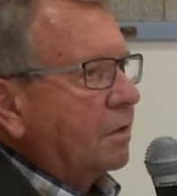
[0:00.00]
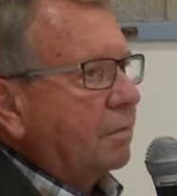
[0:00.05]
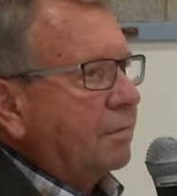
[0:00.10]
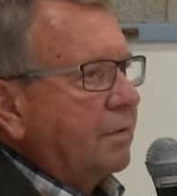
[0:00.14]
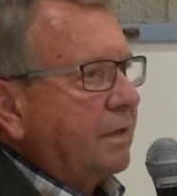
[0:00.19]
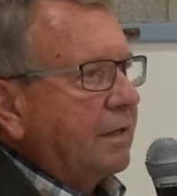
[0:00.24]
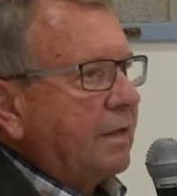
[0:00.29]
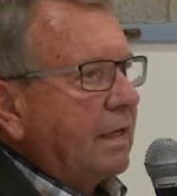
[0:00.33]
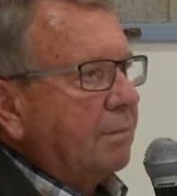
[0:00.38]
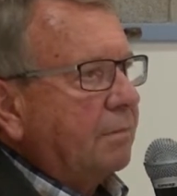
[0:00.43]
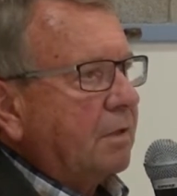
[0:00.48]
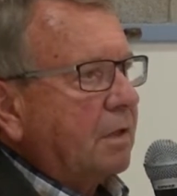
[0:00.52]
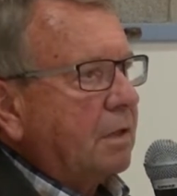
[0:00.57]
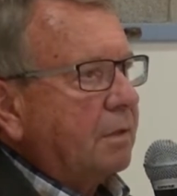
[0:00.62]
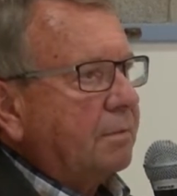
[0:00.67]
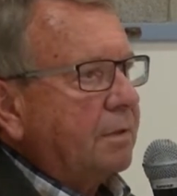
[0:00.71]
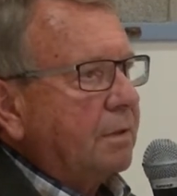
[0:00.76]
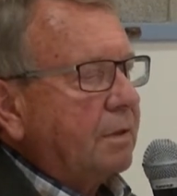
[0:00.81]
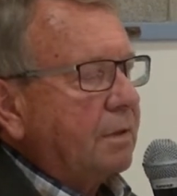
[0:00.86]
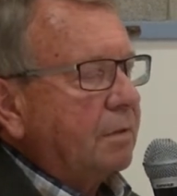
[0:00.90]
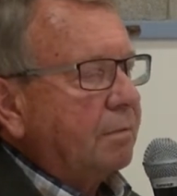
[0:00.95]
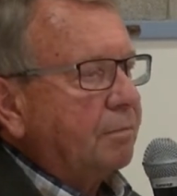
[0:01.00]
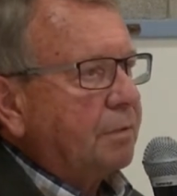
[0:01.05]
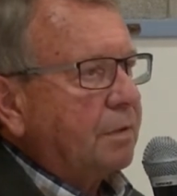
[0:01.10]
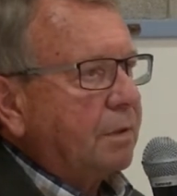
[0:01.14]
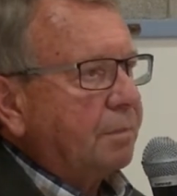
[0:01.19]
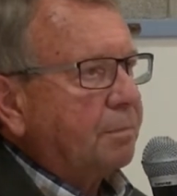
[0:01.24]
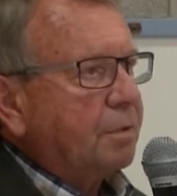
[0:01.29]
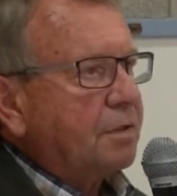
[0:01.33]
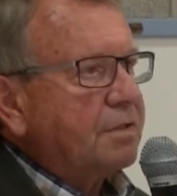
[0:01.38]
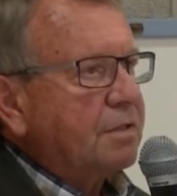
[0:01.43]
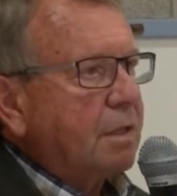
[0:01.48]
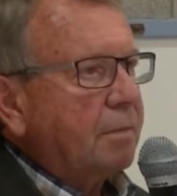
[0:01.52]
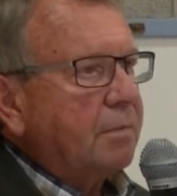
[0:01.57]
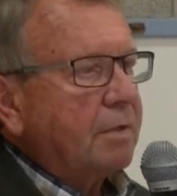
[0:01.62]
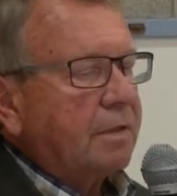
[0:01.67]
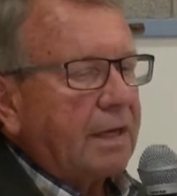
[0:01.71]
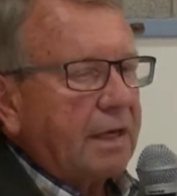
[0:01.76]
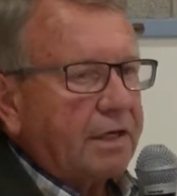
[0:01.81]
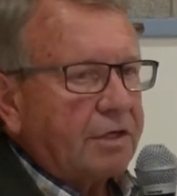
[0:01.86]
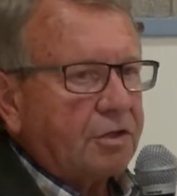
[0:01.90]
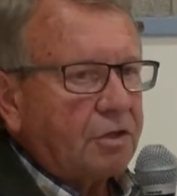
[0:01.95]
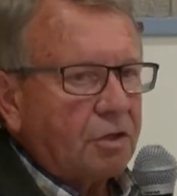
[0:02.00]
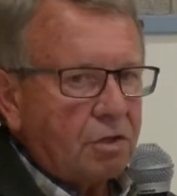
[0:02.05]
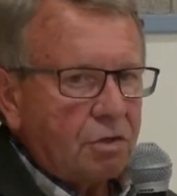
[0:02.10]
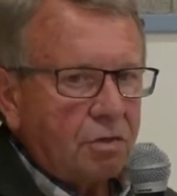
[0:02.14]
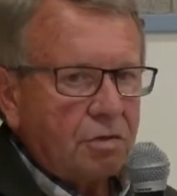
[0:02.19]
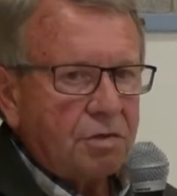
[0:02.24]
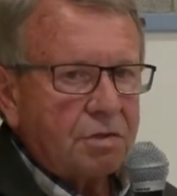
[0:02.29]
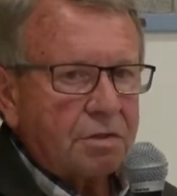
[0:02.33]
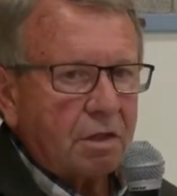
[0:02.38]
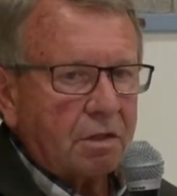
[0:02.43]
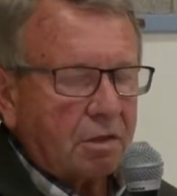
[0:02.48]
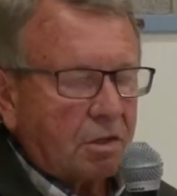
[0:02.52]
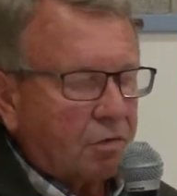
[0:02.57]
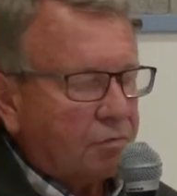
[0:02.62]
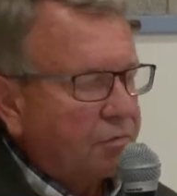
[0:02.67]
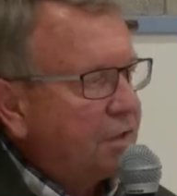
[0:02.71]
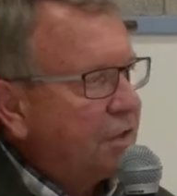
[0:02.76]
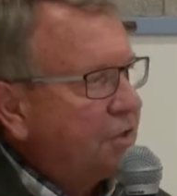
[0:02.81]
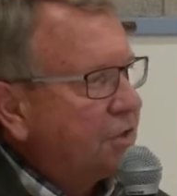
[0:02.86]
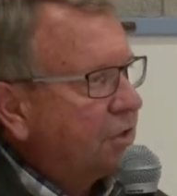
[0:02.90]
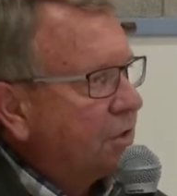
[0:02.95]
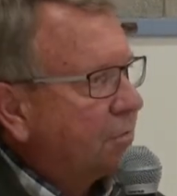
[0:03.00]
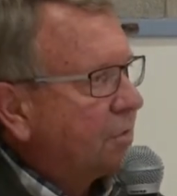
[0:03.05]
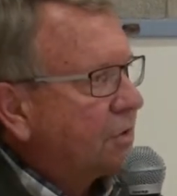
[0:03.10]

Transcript: to being able to put some of that to use at the region,